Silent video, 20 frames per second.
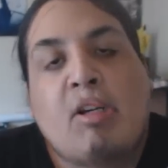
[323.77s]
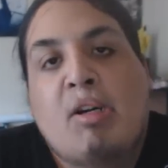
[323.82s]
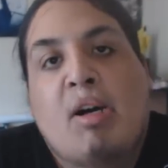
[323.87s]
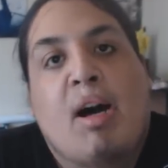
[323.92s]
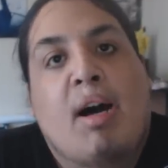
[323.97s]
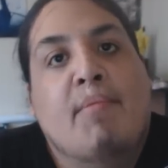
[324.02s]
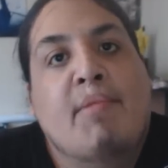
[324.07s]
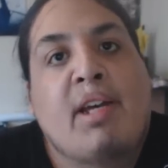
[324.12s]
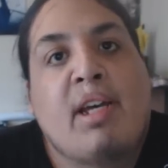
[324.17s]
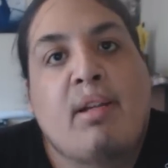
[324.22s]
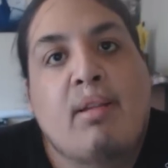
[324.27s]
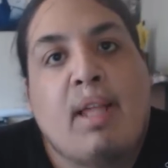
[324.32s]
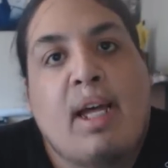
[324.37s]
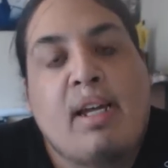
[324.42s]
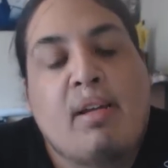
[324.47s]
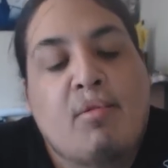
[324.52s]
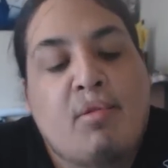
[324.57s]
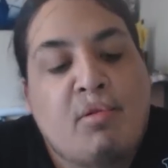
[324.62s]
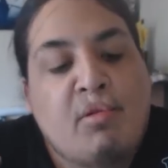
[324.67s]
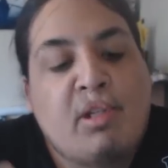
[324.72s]
Akame,
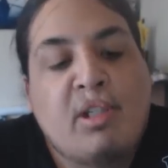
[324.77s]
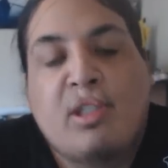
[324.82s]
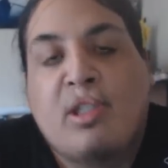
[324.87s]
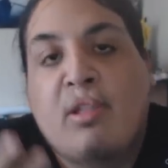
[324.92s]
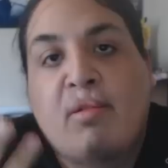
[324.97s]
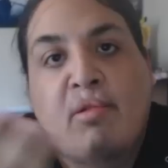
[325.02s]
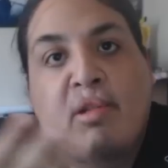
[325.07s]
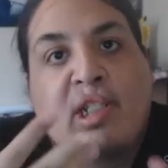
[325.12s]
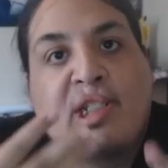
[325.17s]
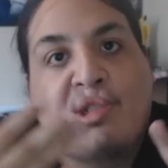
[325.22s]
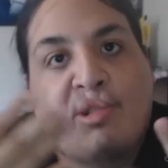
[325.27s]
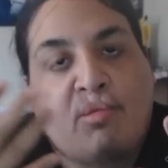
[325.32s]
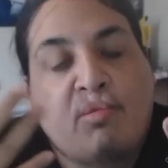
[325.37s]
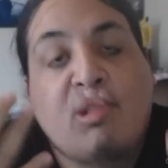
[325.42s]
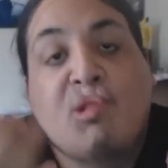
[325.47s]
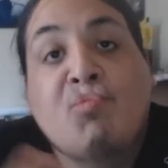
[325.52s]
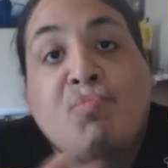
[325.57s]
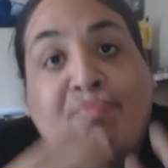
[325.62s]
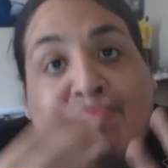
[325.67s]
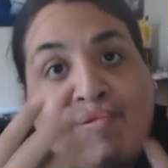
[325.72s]
like,
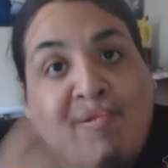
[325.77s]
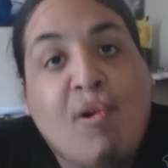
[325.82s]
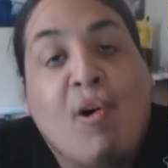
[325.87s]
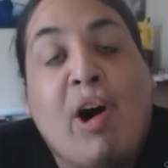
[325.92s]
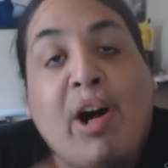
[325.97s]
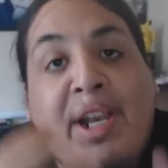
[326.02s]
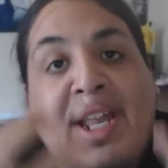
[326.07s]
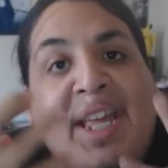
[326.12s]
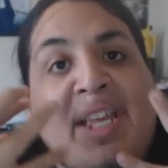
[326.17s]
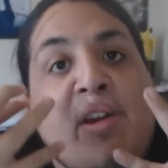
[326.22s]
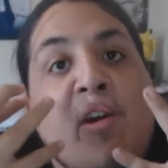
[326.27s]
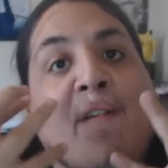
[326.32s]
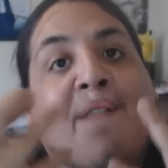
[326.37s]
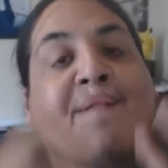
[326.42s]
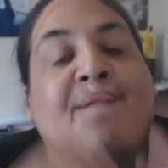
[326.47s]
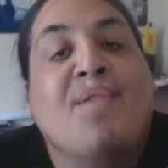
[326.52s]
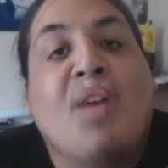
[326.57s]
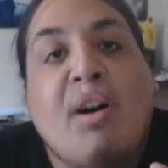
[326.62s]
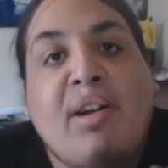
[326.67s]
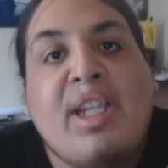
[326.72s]
you brought your
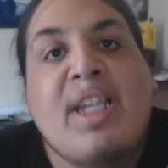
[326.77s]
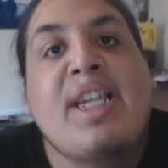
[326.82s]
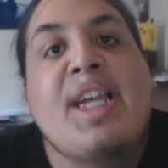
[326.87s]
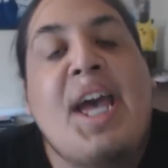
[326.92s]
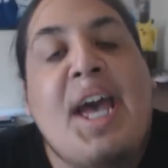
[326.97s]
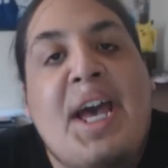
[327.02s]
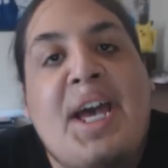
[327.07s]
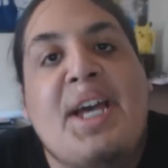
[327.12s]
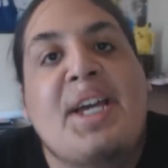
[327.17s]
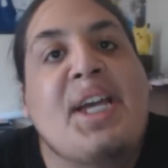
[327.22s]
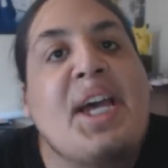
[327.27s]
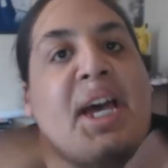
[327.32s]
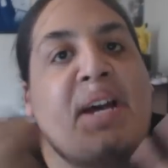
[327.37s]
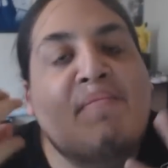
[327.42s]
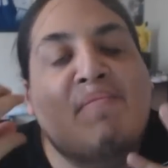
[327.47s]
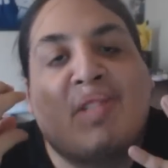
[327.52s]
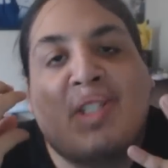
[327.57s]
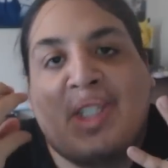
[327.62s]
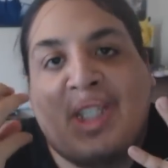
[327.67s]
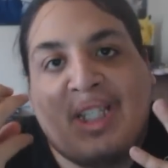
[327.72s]
fucking A
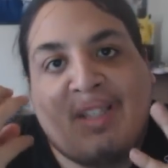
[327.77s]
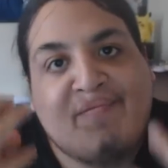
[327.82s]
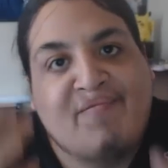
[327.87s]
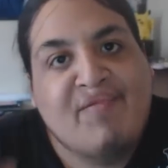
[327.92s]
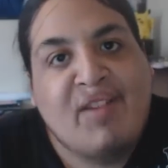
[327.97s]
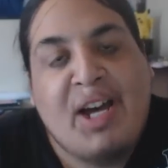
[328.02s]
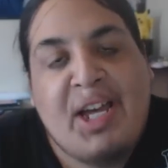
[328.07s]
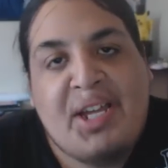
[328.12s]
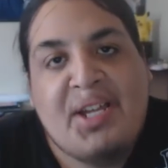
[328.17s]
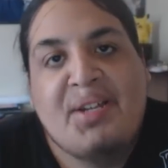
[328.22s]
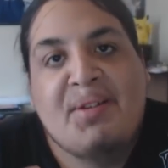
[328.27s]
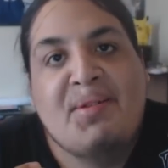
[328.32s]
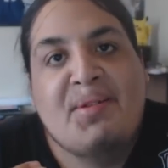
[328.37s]
game to this fight.